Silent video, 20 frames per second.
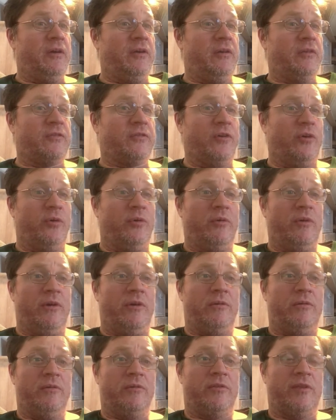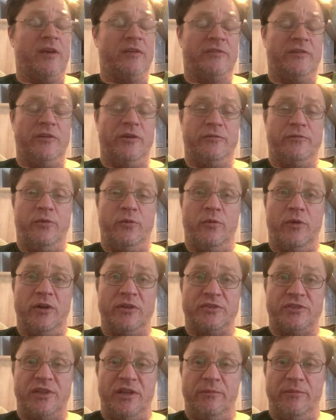So thanks a lot for
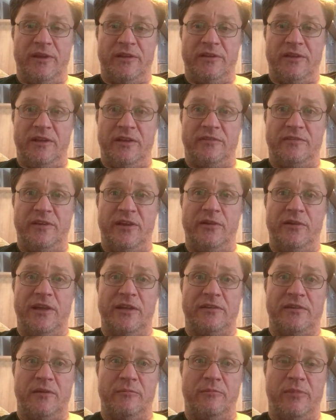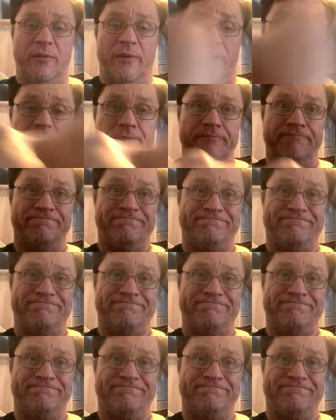watching, but I'll see you later. Bye bye.